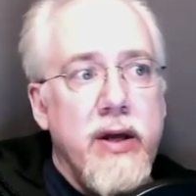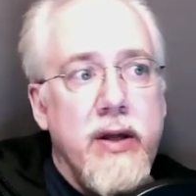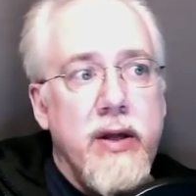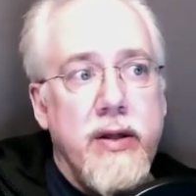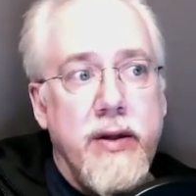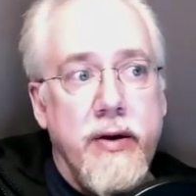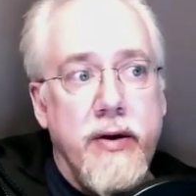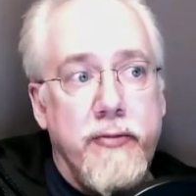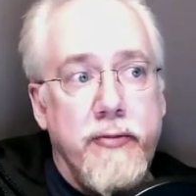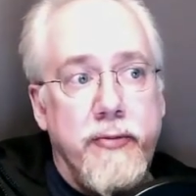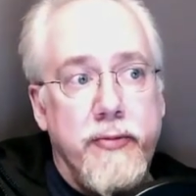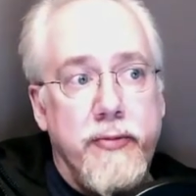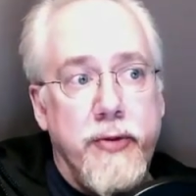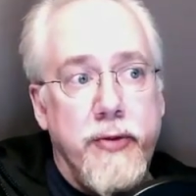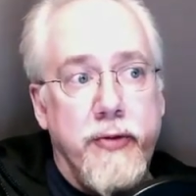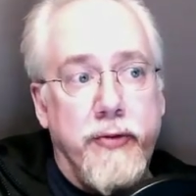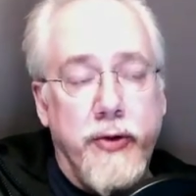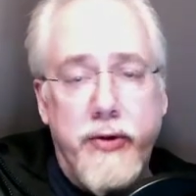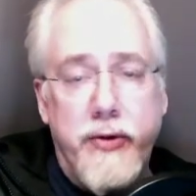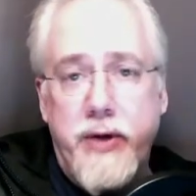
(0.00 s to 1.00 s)
The
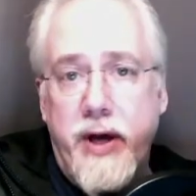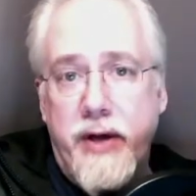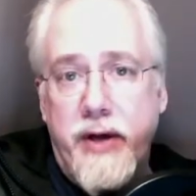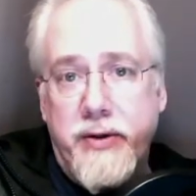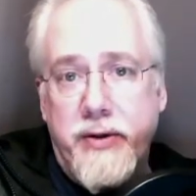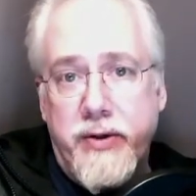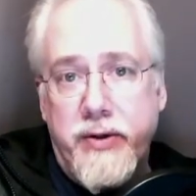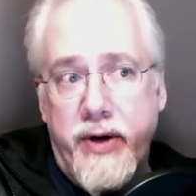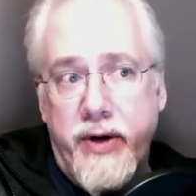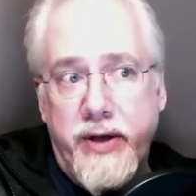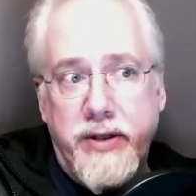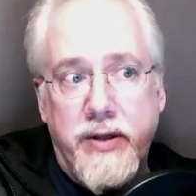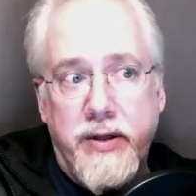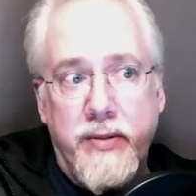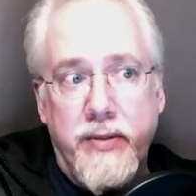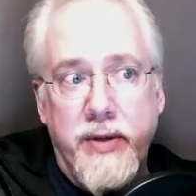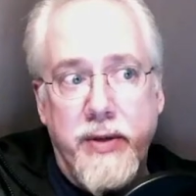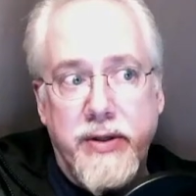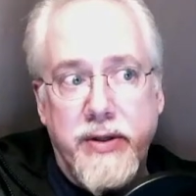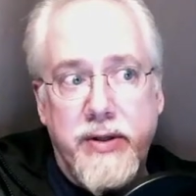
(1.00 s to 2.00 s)
flu deaths are
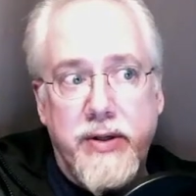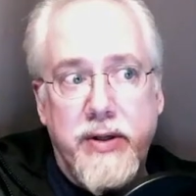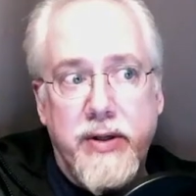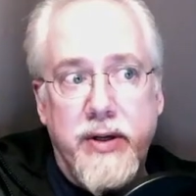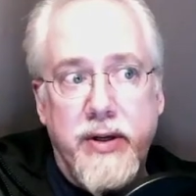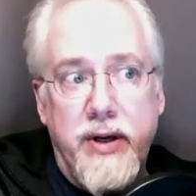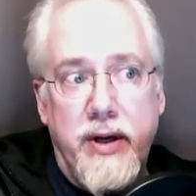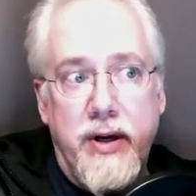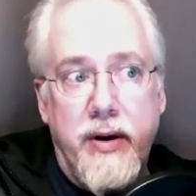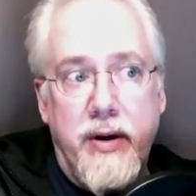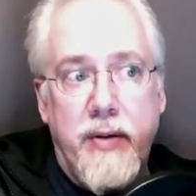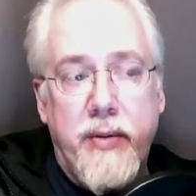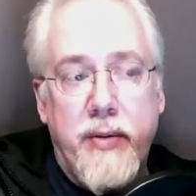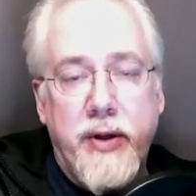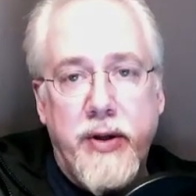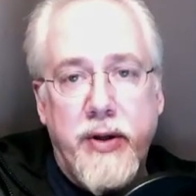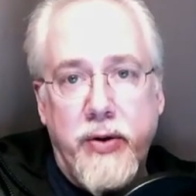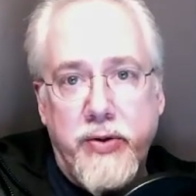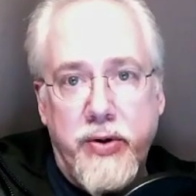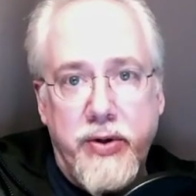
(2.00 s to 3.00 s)
estimates,
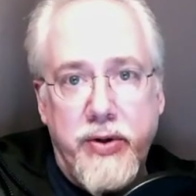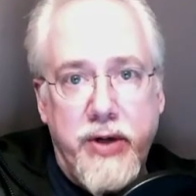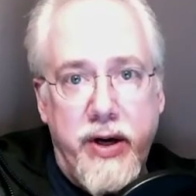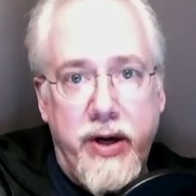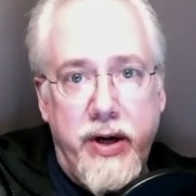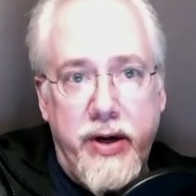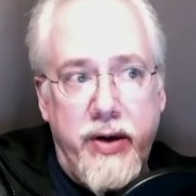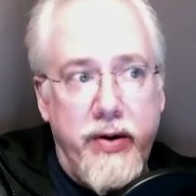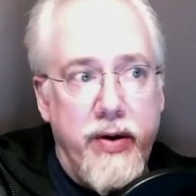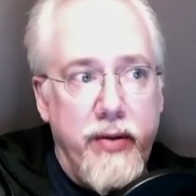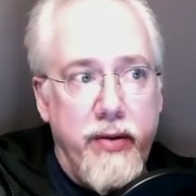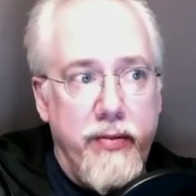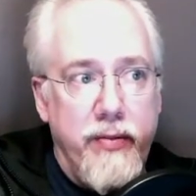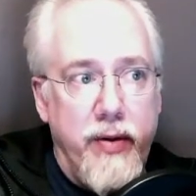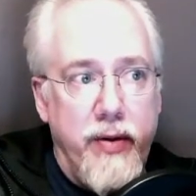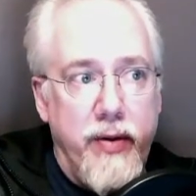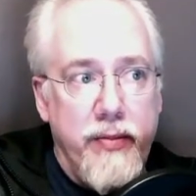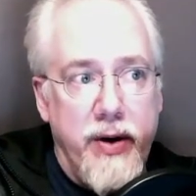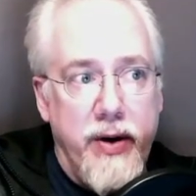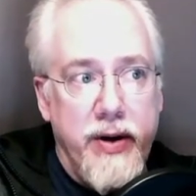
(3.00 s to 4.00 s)
but those are done on
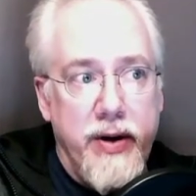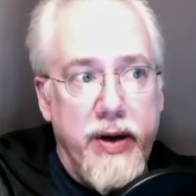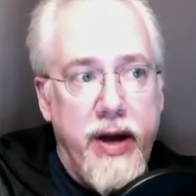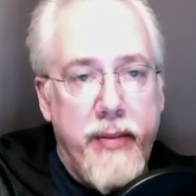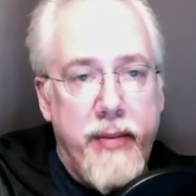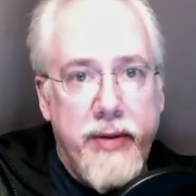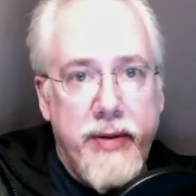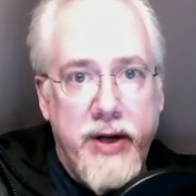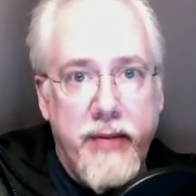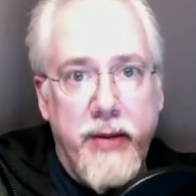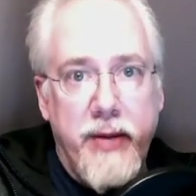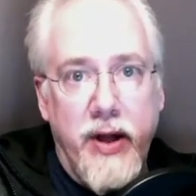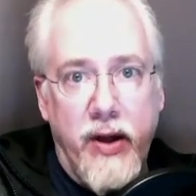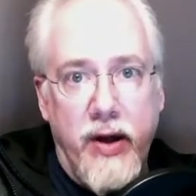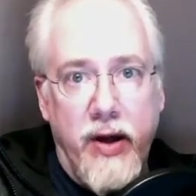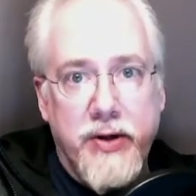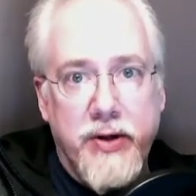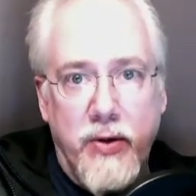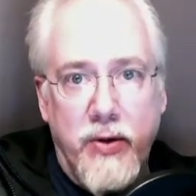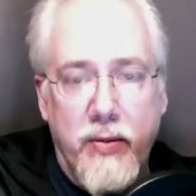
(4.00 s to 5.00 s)
an
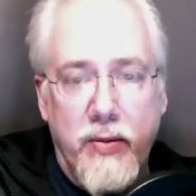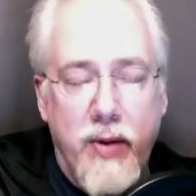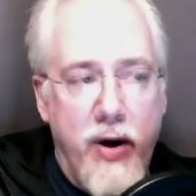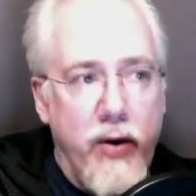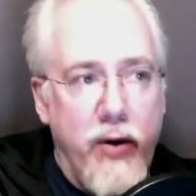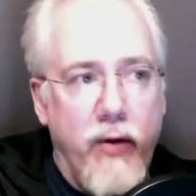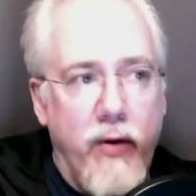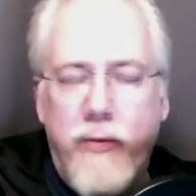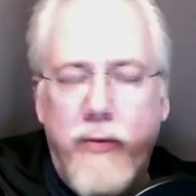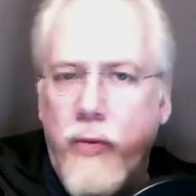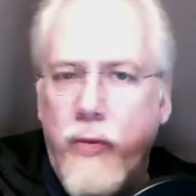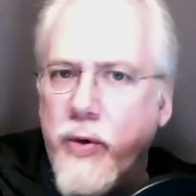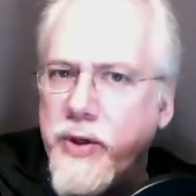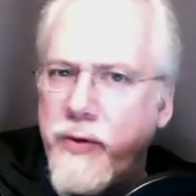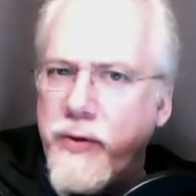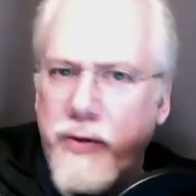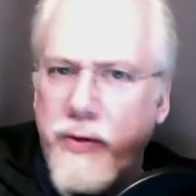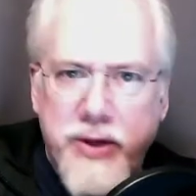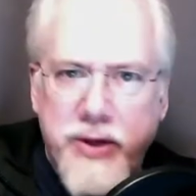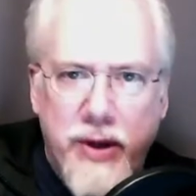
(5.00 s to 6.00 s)
epidemiological model, which
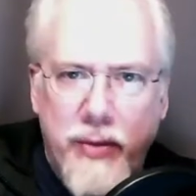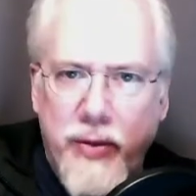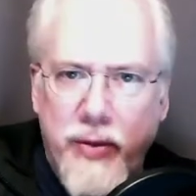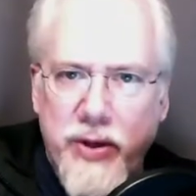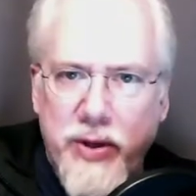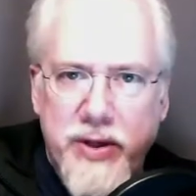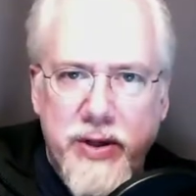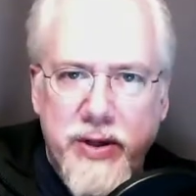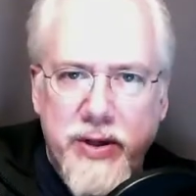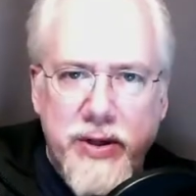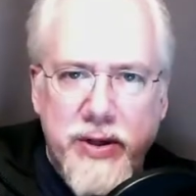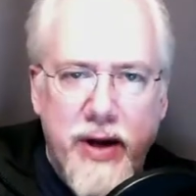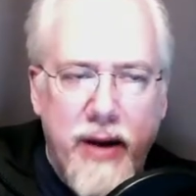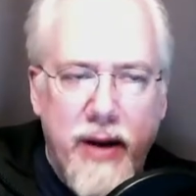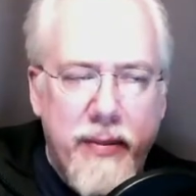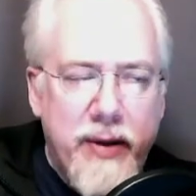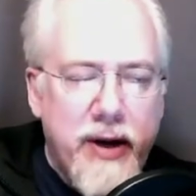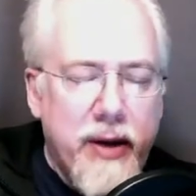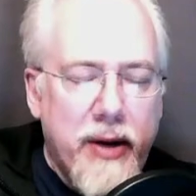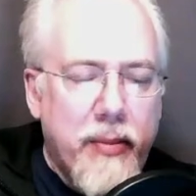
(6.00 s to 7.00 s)
for some reason is not
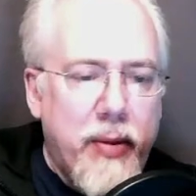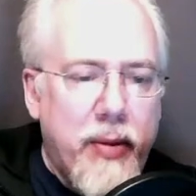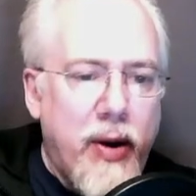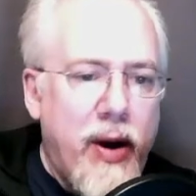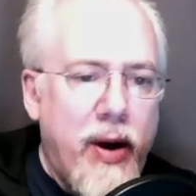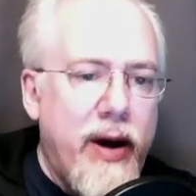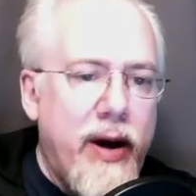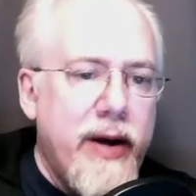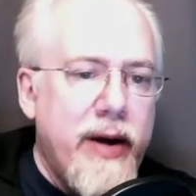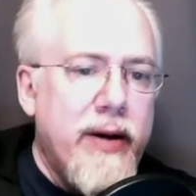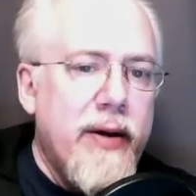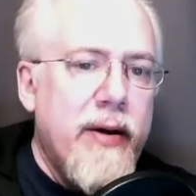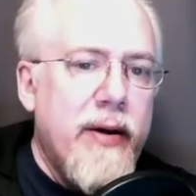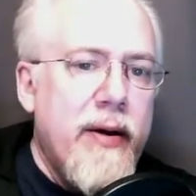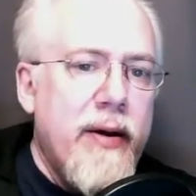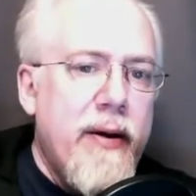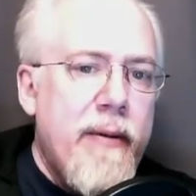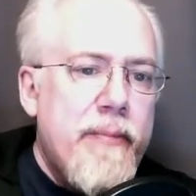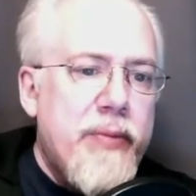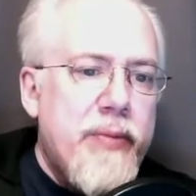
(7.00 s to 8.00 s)
being applied
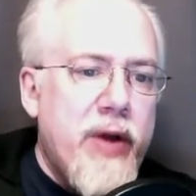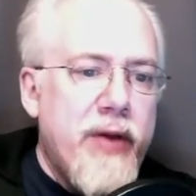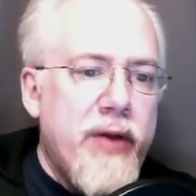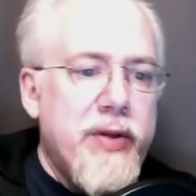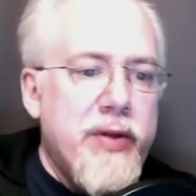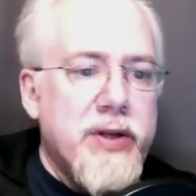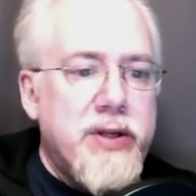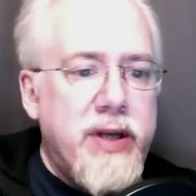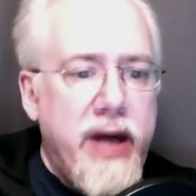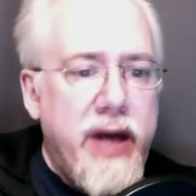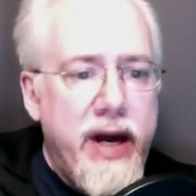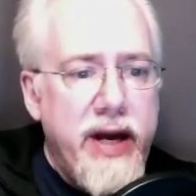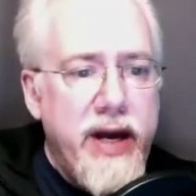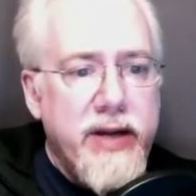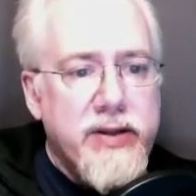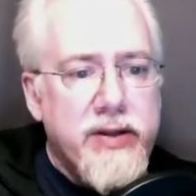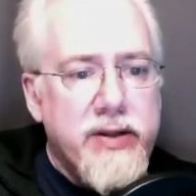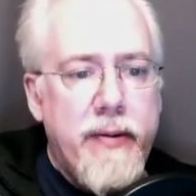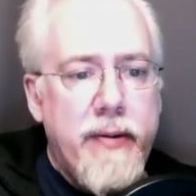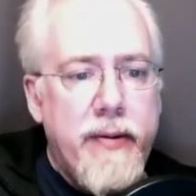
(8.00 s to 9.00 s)
in this case.